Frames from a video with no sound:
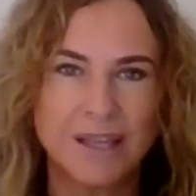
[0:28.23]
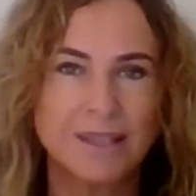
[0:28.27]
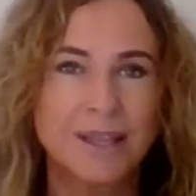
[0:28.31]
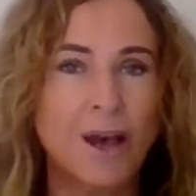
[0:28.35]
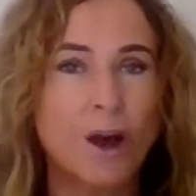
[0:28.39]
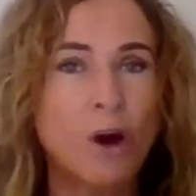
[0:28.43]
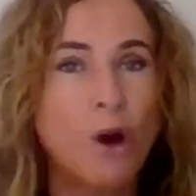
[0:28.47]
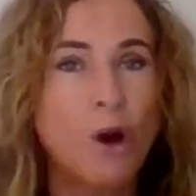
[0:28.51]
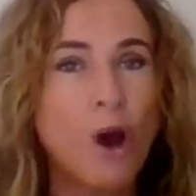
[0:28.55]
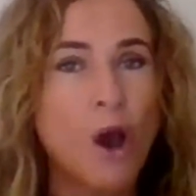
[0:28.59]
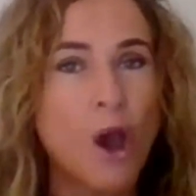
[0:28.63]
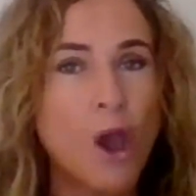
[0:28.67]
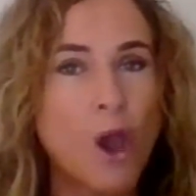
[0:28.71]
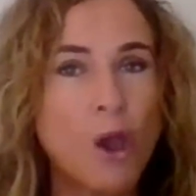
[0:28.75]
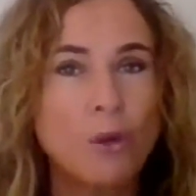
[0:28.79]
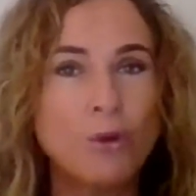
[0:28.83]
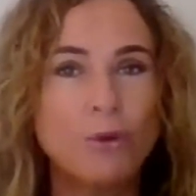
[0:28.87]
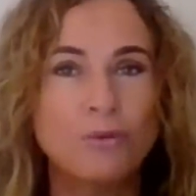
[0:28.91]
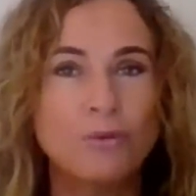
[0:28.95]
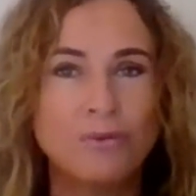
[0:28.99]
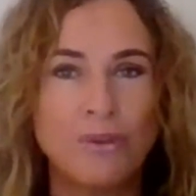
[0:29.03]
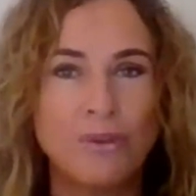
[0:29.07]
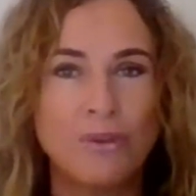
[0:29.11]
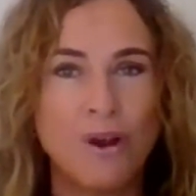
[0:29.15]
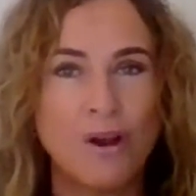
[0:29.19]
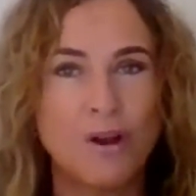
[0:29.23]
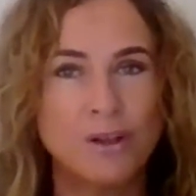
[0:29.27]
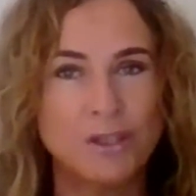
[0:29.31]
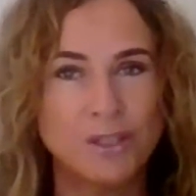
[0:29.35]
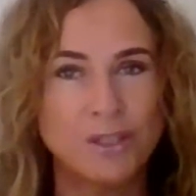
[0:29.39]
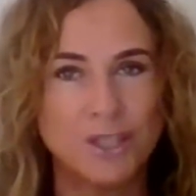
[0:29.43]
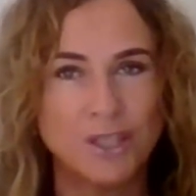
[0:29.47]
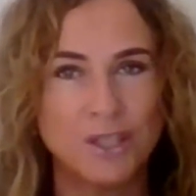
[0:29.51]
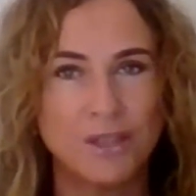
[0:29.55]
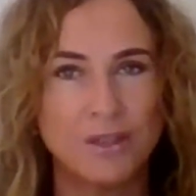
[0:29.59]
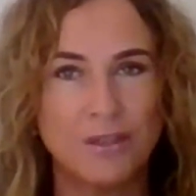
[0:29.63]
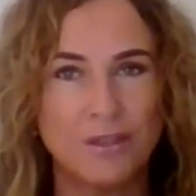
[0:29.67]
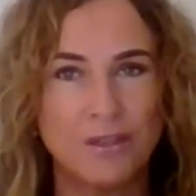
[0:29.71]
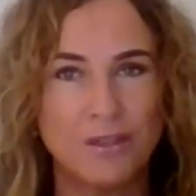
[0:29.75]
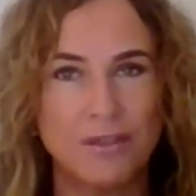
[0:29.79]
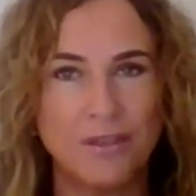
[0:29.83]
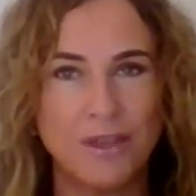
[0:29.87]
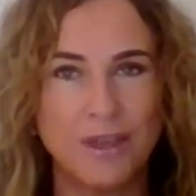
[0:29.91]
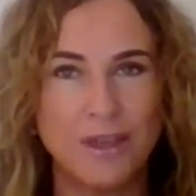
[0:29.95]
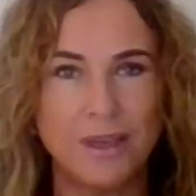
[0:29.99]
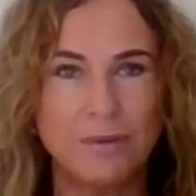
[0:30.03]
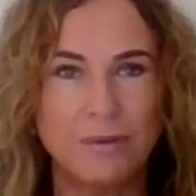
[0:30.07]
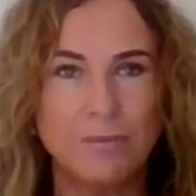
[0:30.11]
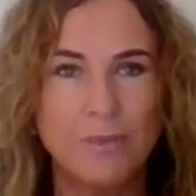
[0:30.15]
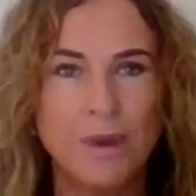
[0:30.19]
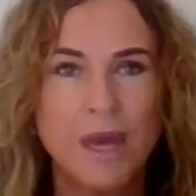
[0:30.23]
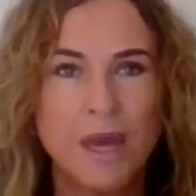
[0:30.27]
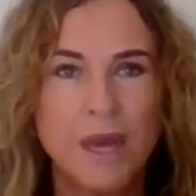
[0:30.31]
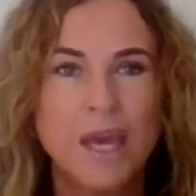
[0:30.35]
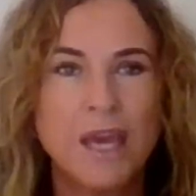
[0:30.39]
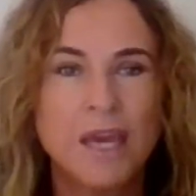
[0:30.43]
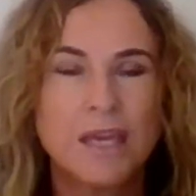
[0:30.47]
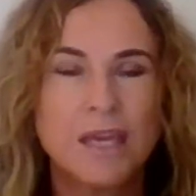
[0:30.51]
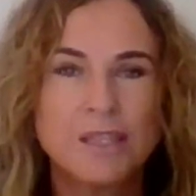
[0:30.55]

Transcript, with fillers: and our overarching theme